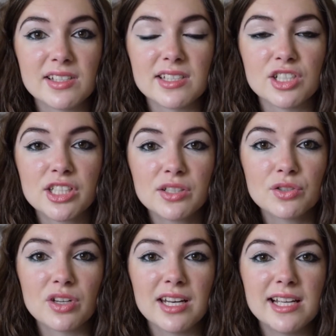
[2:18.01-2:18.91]
in
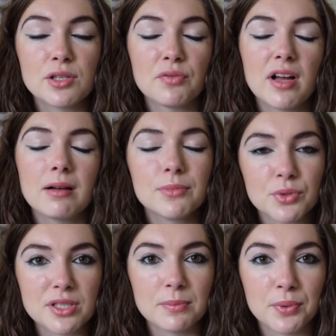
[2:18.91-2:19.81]
children is of
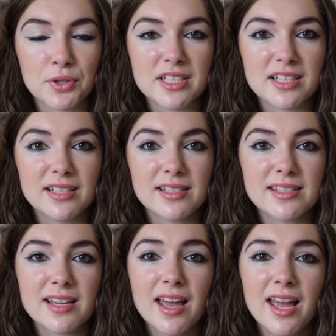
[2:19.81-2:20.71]
utmost importance.